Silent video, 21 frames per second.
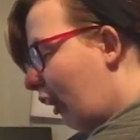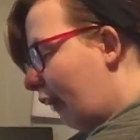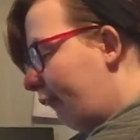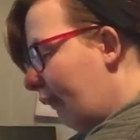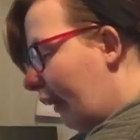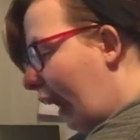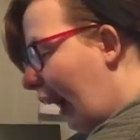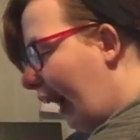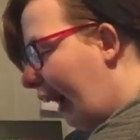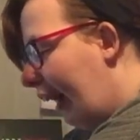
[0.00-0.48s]
come
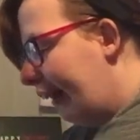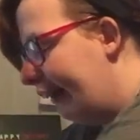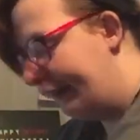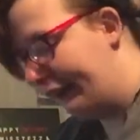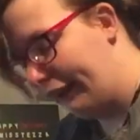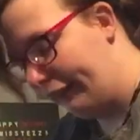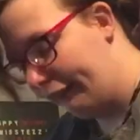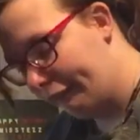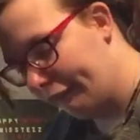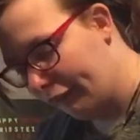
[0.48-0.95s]
in
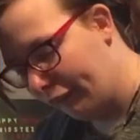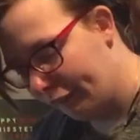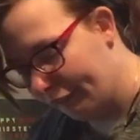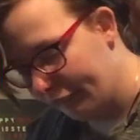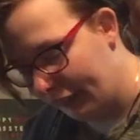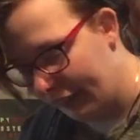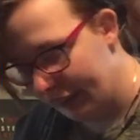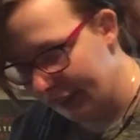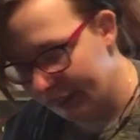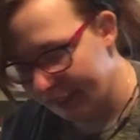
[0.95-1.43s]
handy for
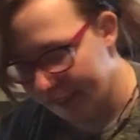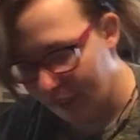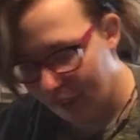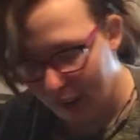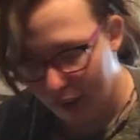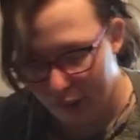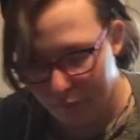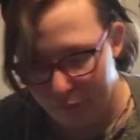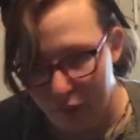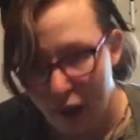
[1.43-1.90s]
me,
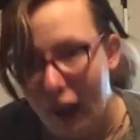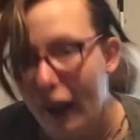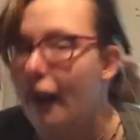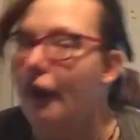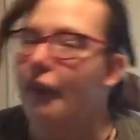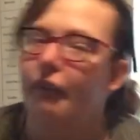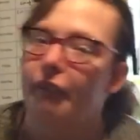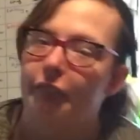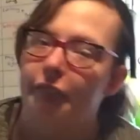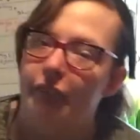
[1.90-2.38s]
so
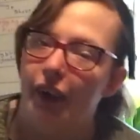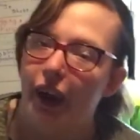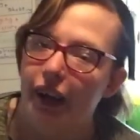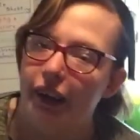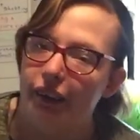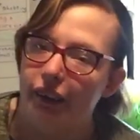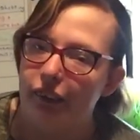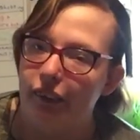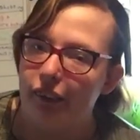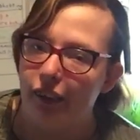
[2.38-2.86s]

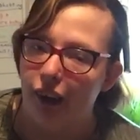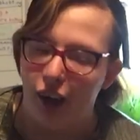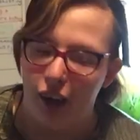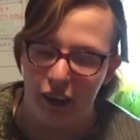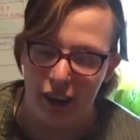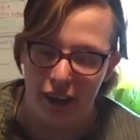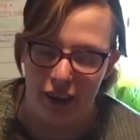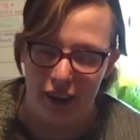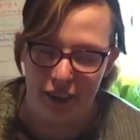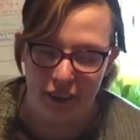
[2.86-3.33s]
thanks,
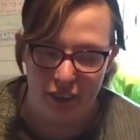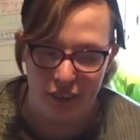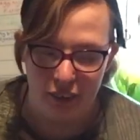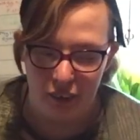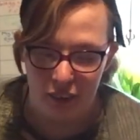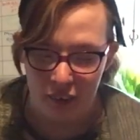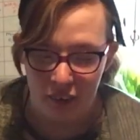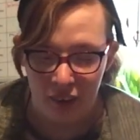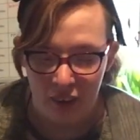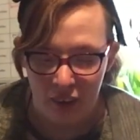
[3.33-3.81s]
Lottie.
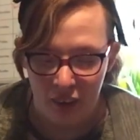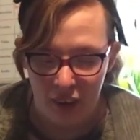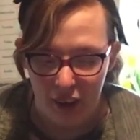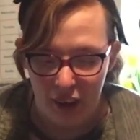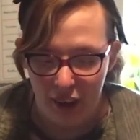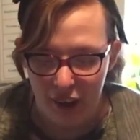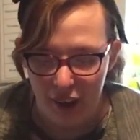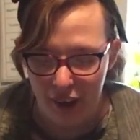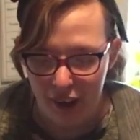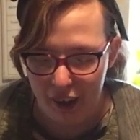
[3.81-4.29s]

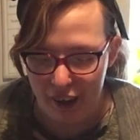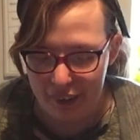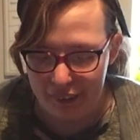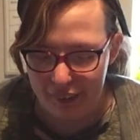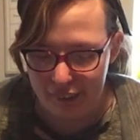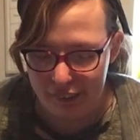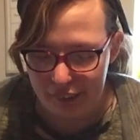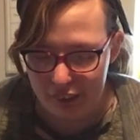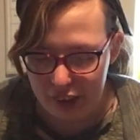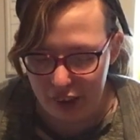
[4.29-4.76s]

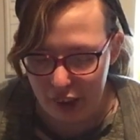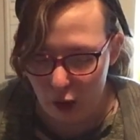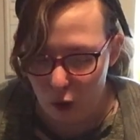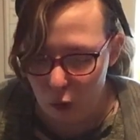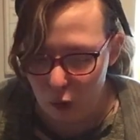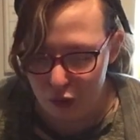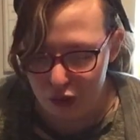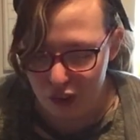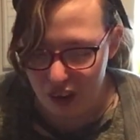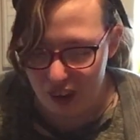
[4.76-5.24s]
And then she
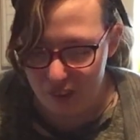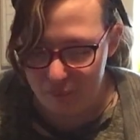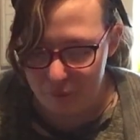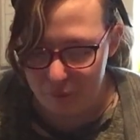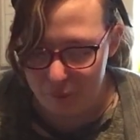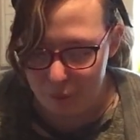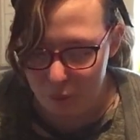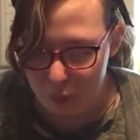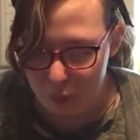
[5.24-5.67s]
also